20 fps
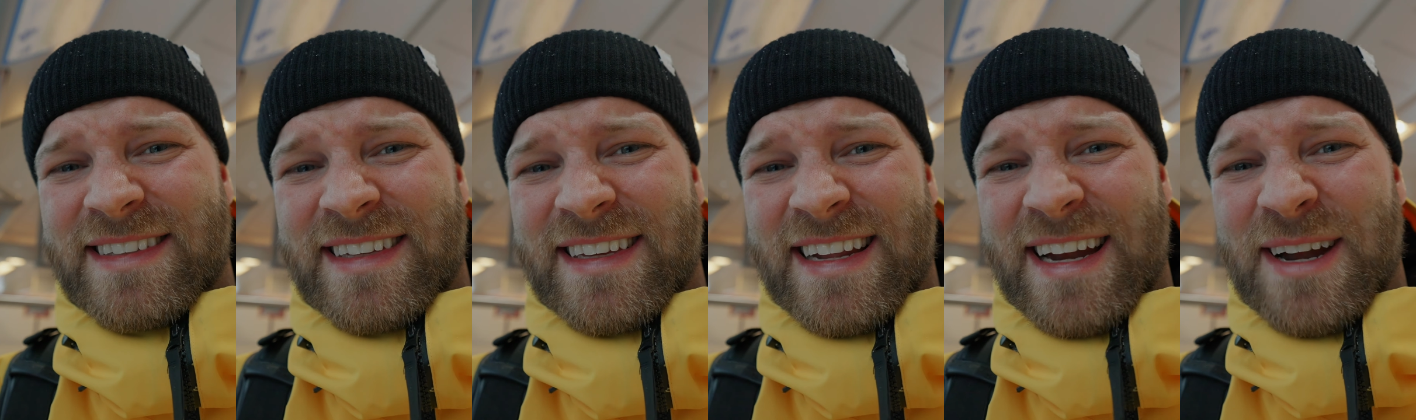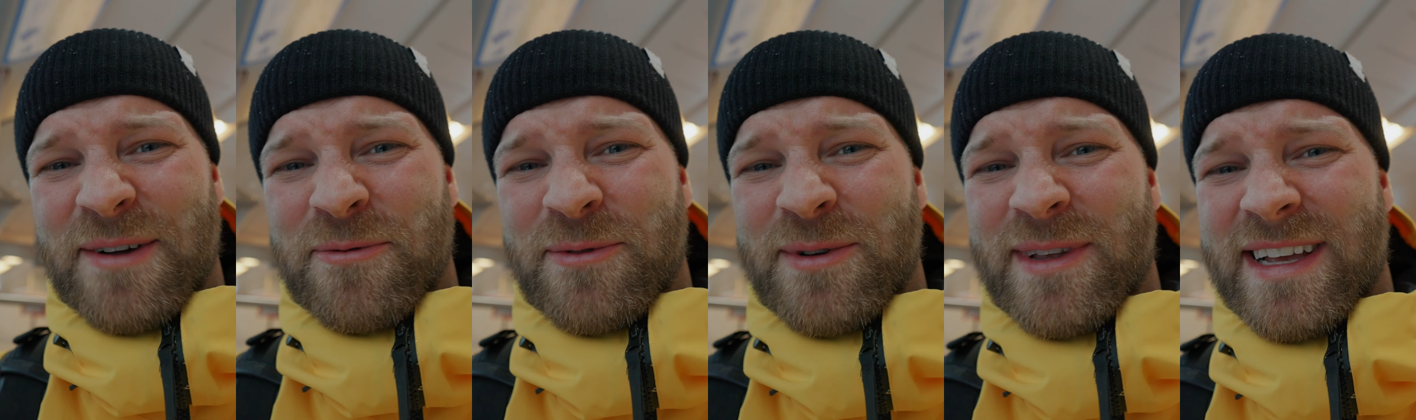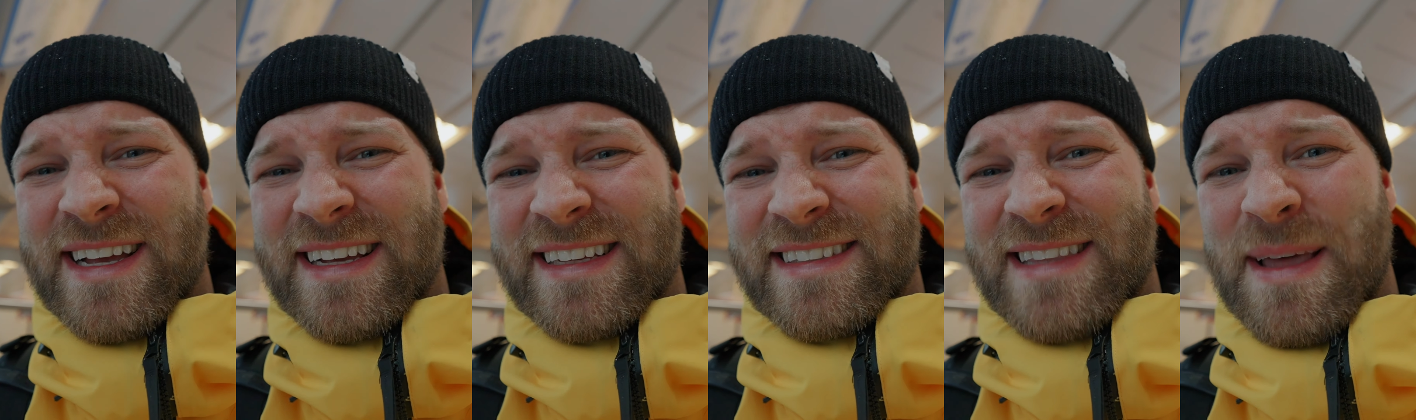and I didn't
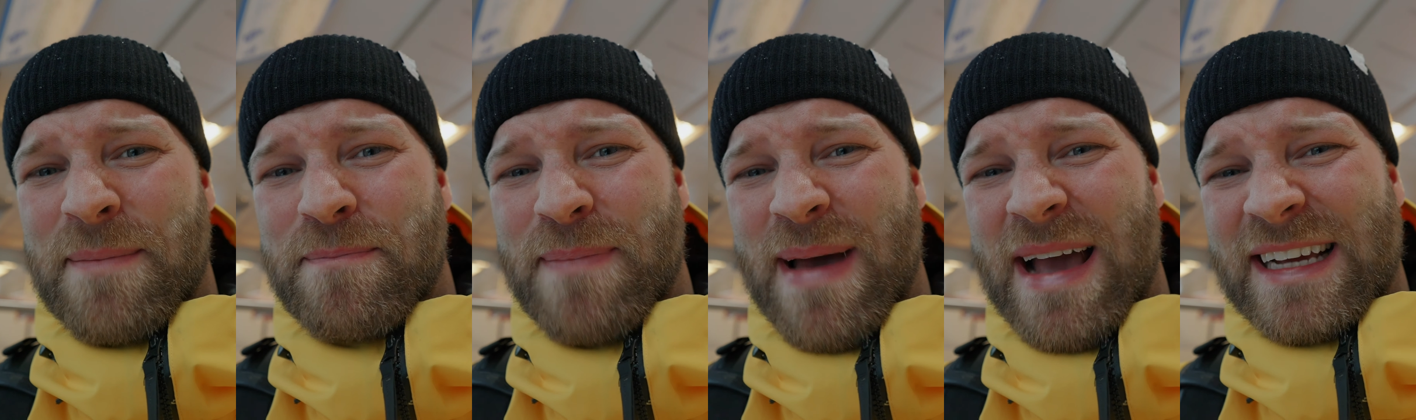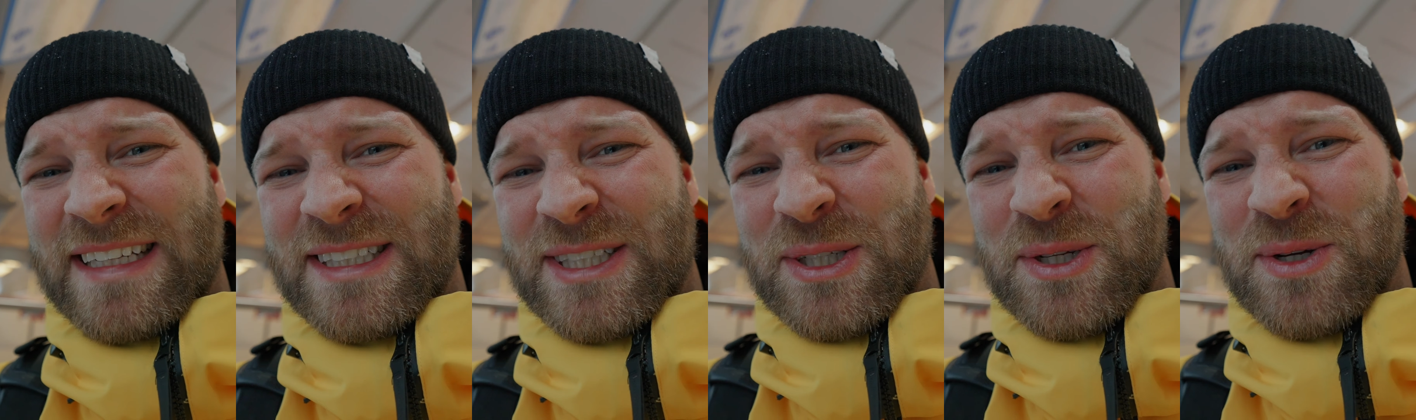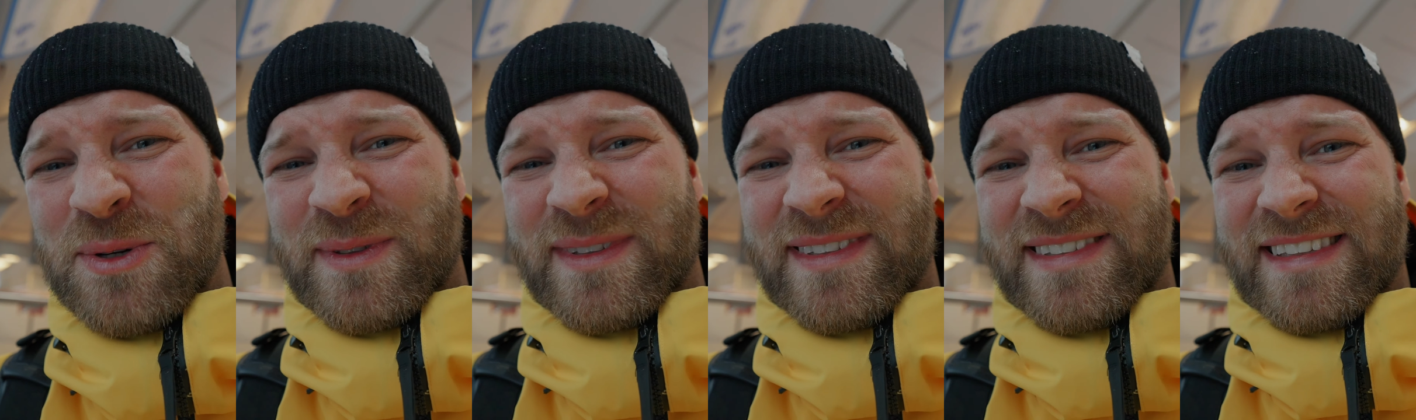realize that baggage
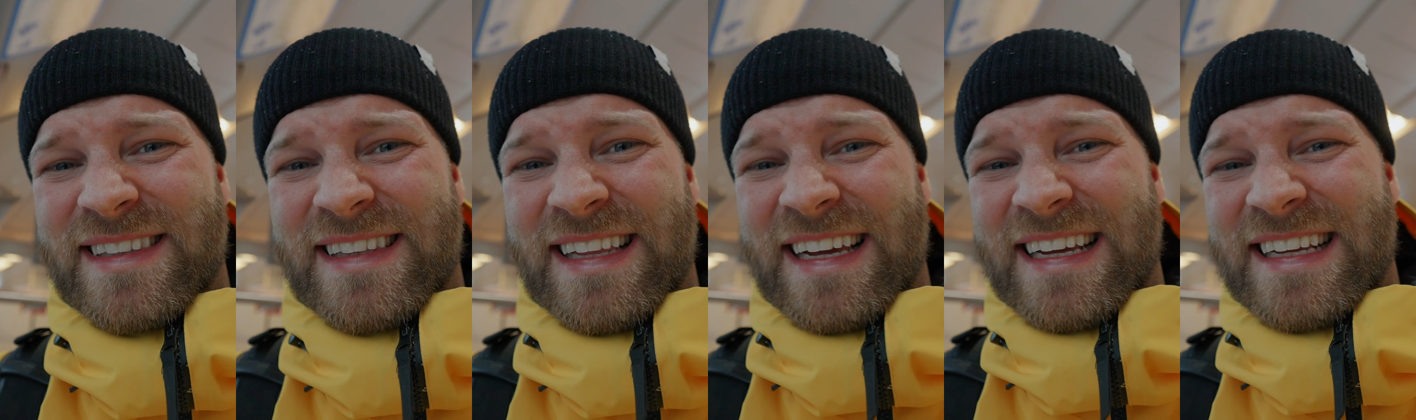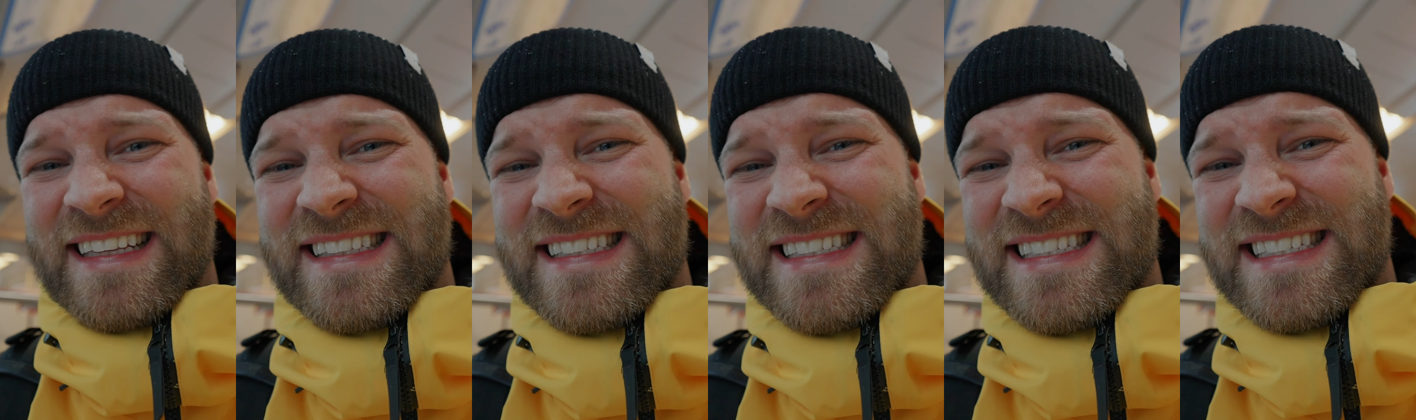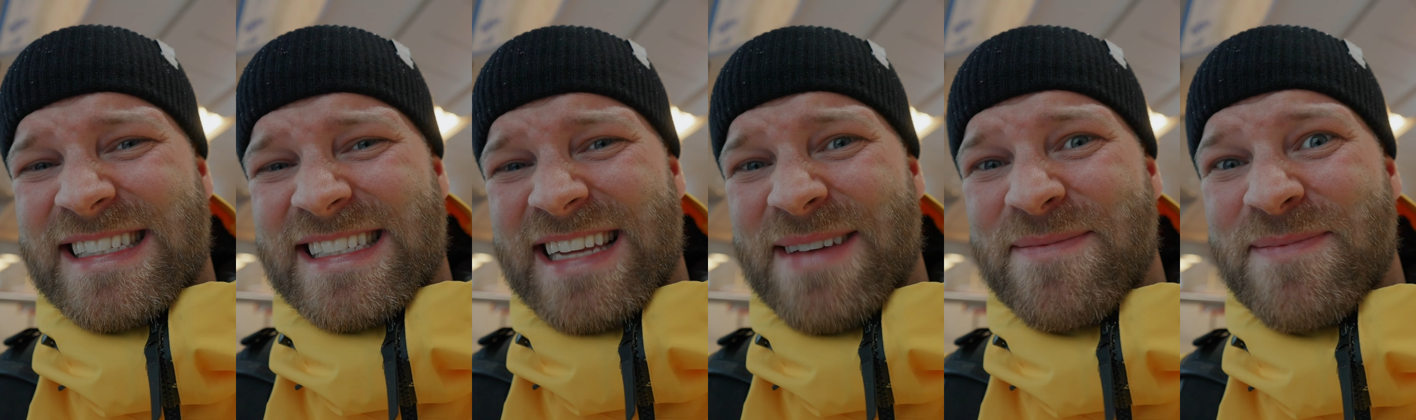closes in like
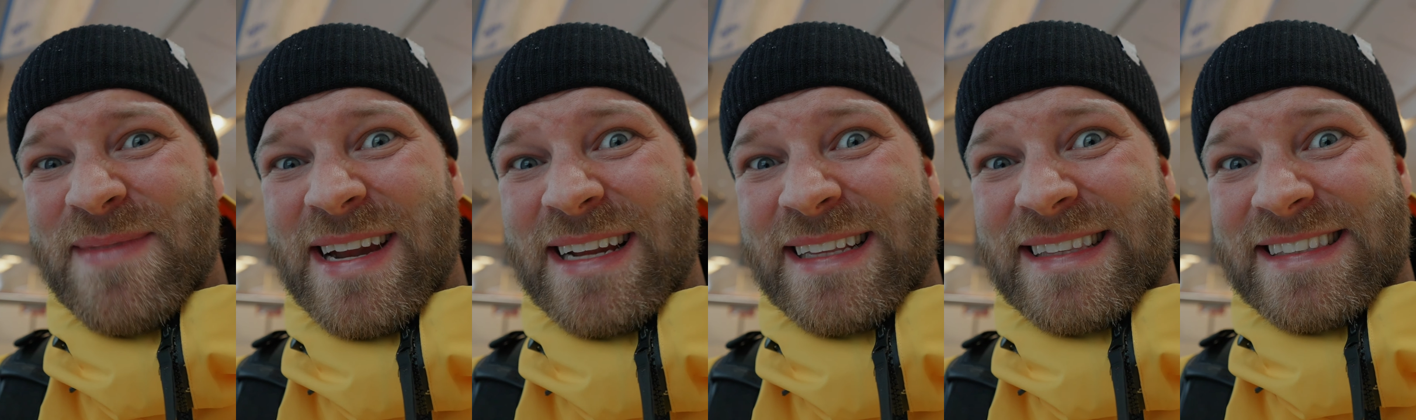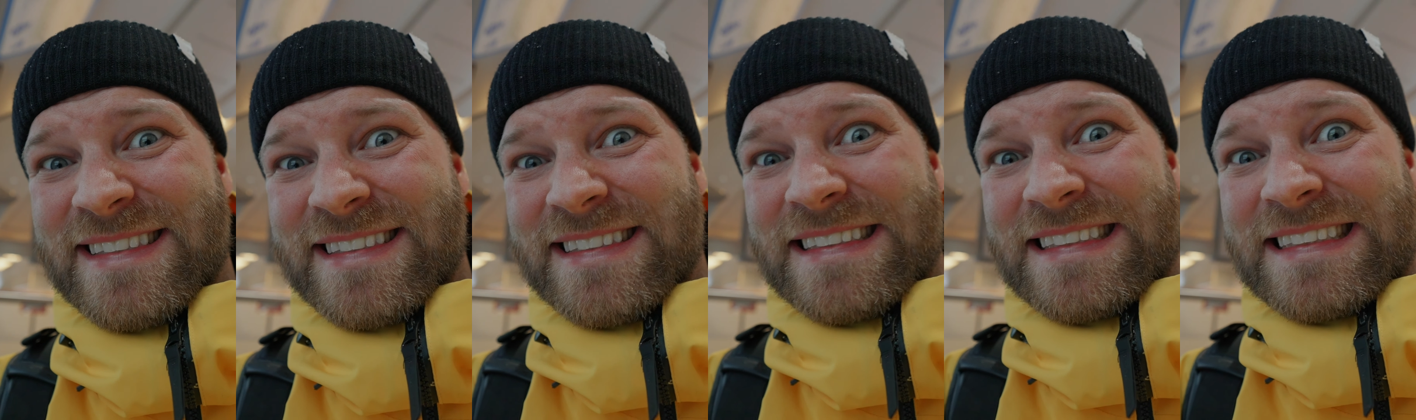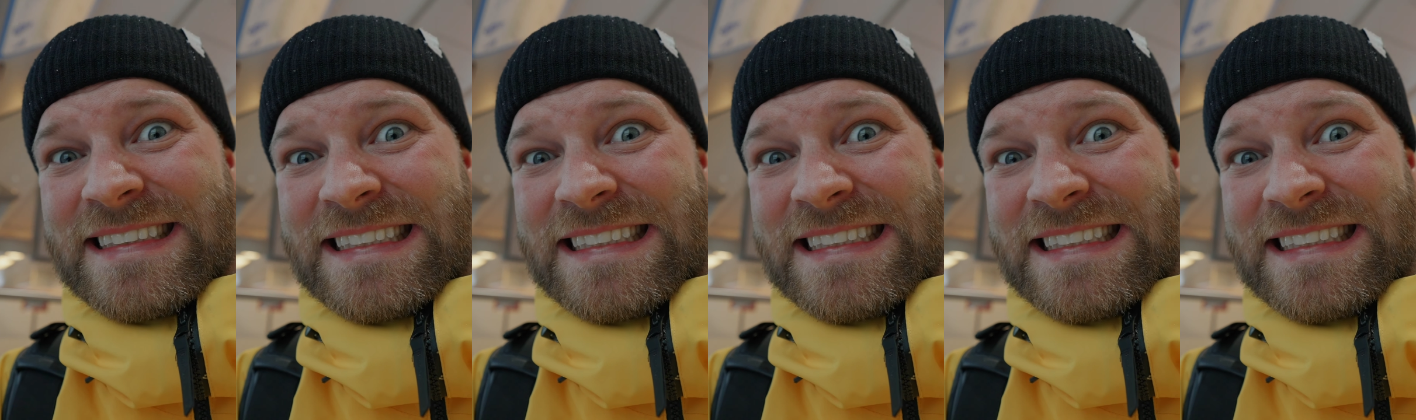10 minutes.